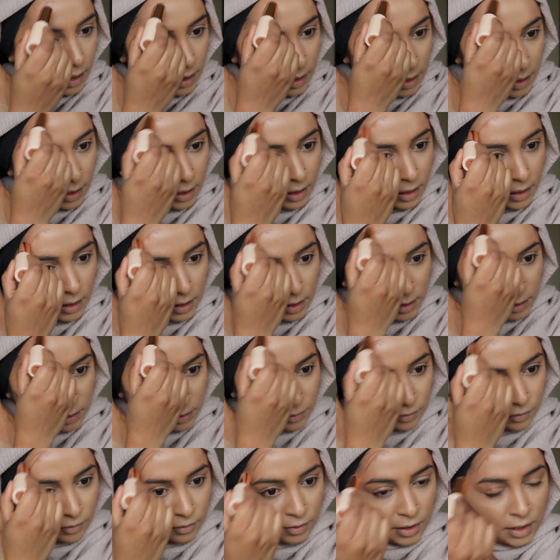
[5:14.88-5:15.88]
And it
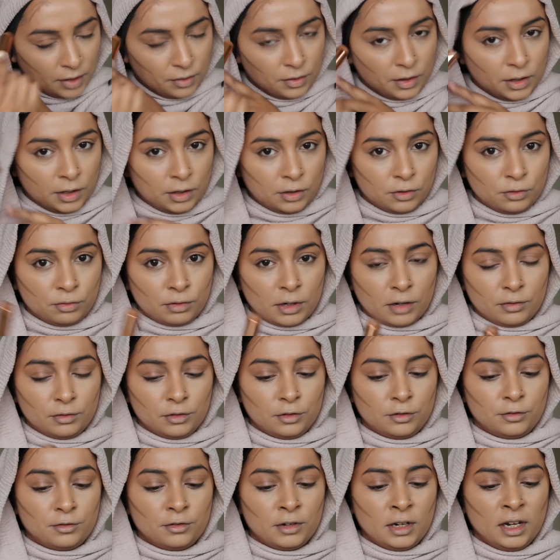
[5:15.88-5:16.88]
is very
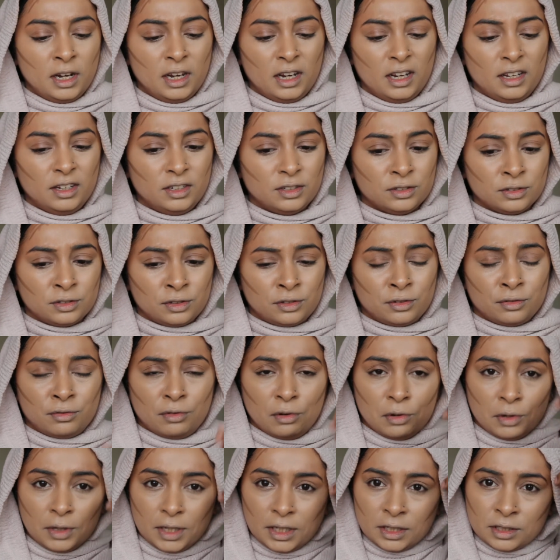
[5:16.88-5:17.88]
travel friendly, just
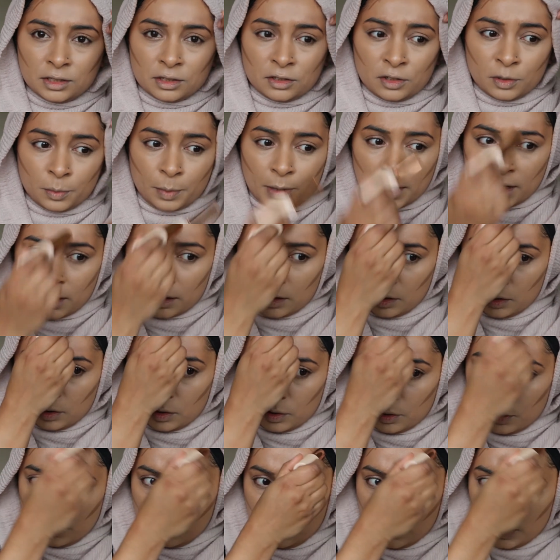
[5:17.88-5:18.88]
throw it into your bag and
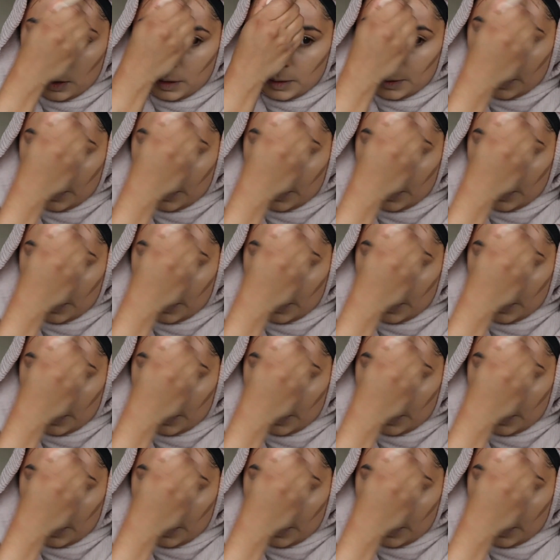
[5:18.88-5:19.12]
go.